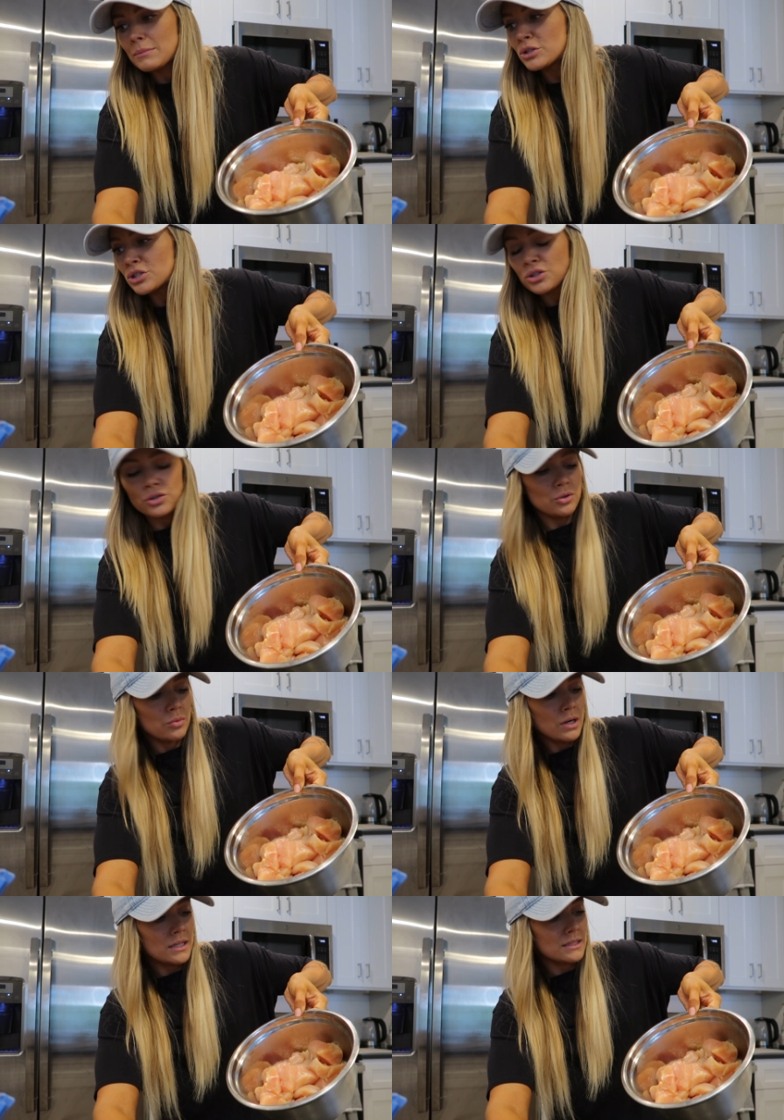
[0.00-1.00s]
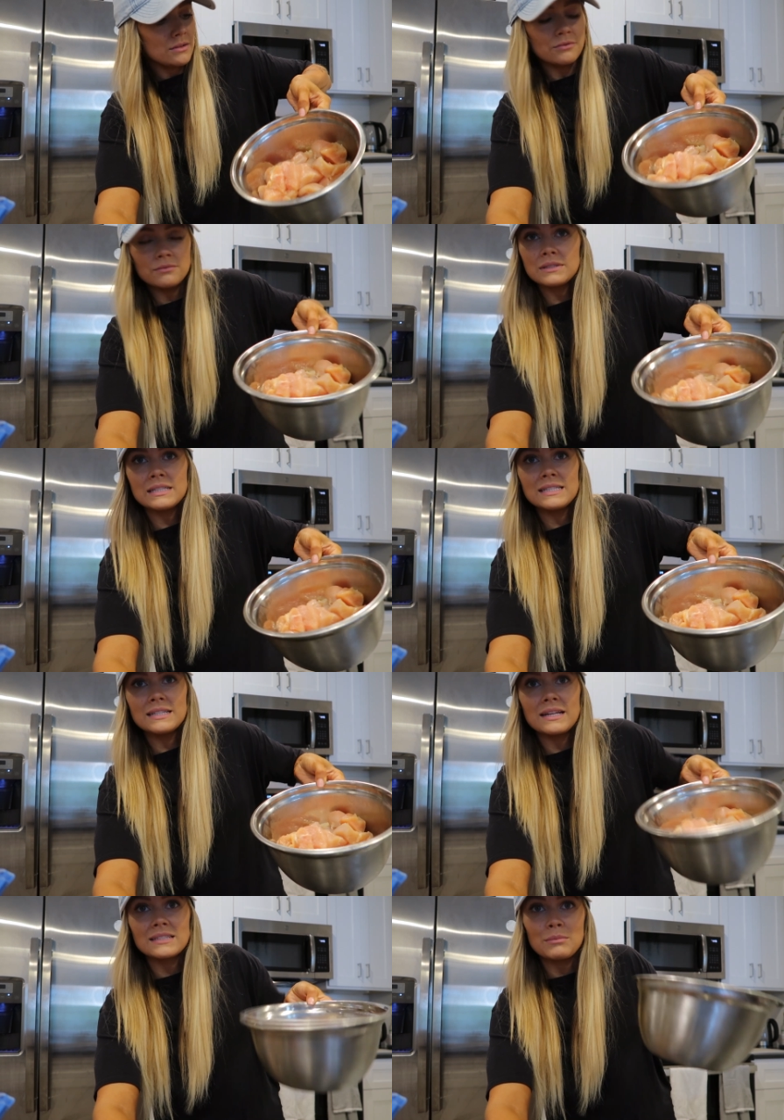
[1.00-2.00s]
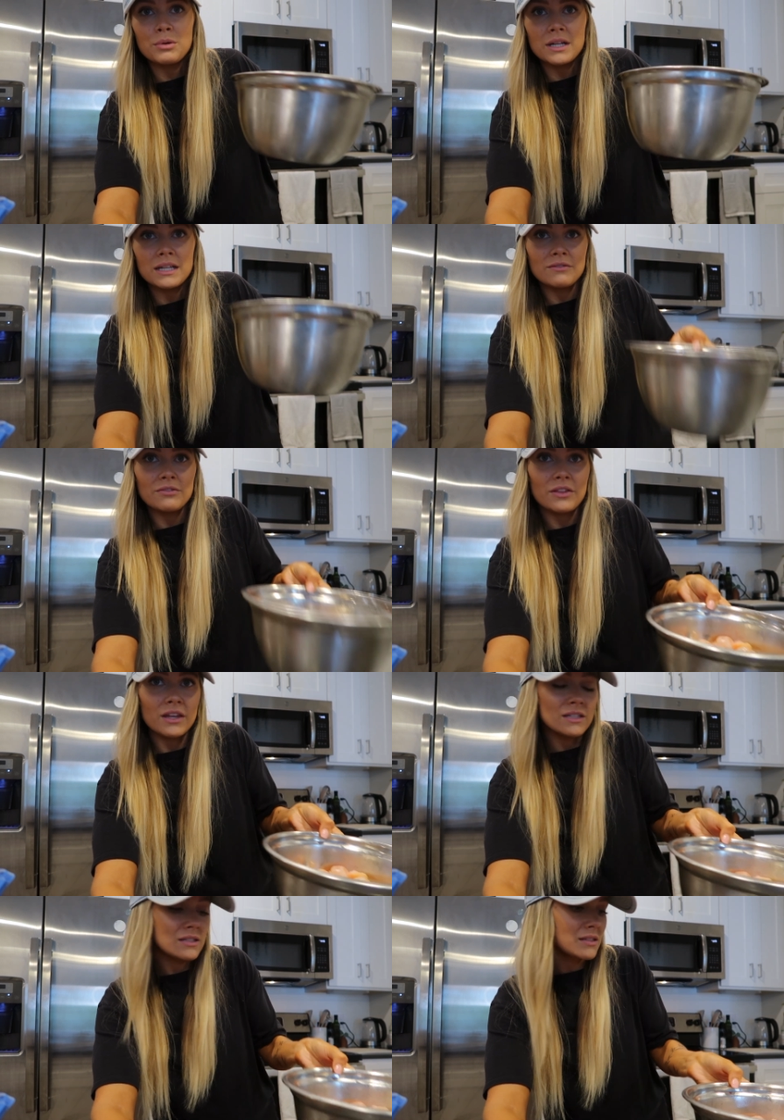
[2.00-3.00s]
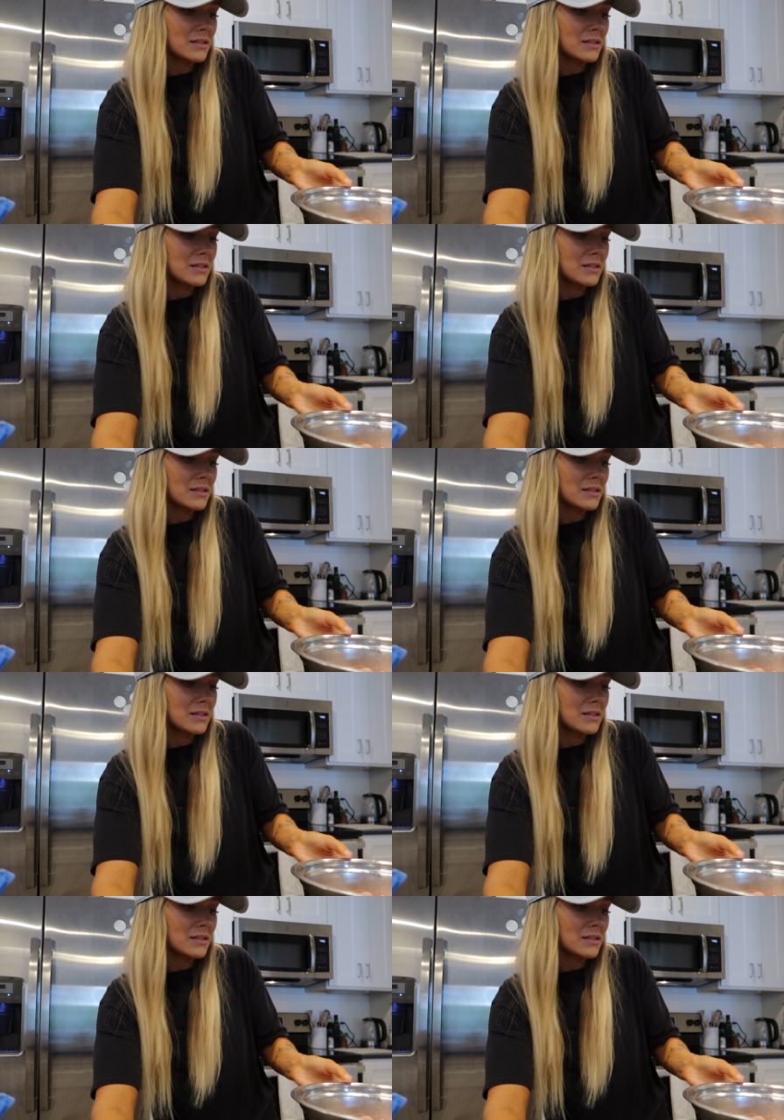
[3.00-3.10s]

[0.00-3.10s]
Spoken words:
I'm gonna show you what seasonings I put in for this.